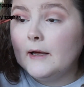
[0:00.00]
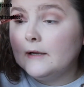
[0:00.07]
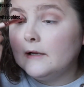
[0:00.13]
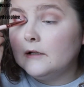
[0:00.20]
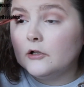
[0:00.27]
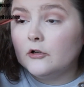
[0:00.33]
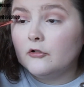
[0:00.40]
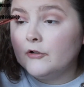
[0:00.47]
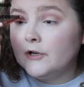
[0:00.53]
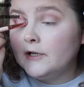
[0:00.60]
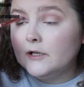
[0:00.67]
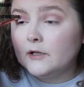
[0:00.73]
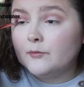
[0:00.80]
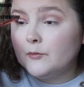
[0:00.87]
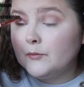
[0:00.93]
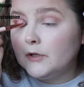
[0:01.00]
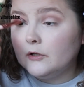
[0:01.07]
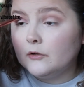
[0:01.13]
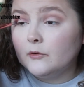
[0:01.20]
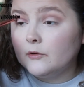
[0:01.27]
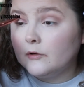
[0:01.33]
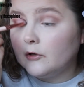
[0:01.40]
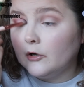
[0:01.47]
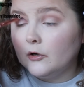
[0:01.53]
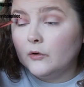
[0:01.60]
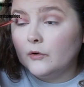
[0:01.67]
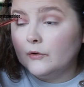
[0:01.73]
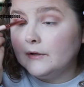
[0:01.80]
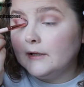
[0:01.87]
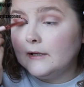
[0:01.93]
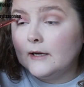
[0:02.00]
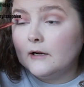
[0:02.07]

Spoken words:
And then the green is probably going to go on the